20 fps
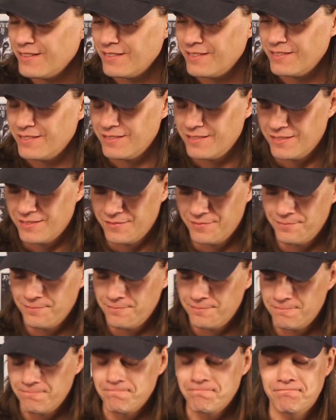
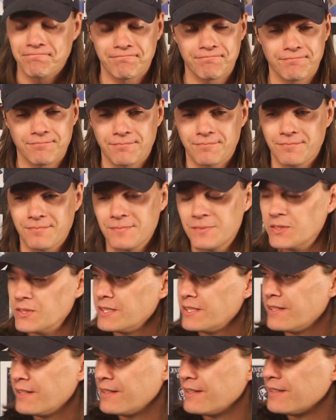
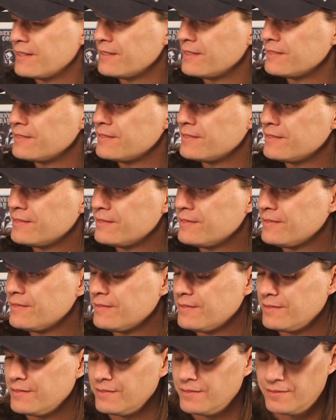
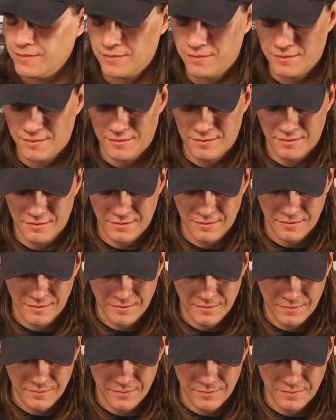
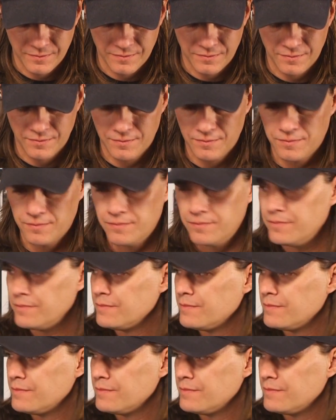(not speaking)